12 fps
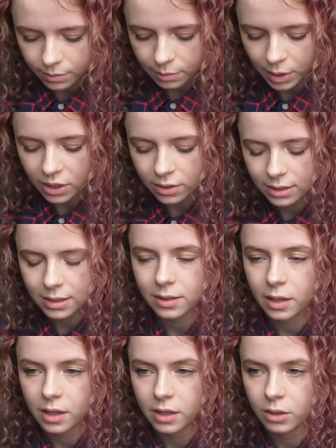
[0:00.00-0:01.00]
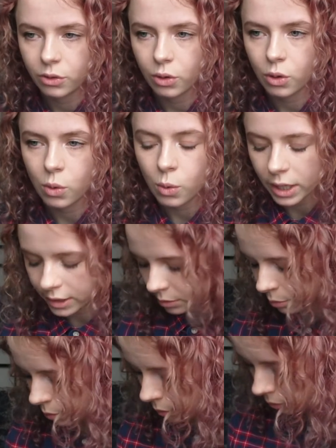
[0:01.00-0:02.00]
Because this is quite
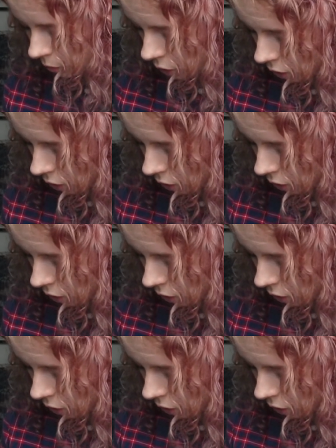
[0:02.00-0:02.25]
a, a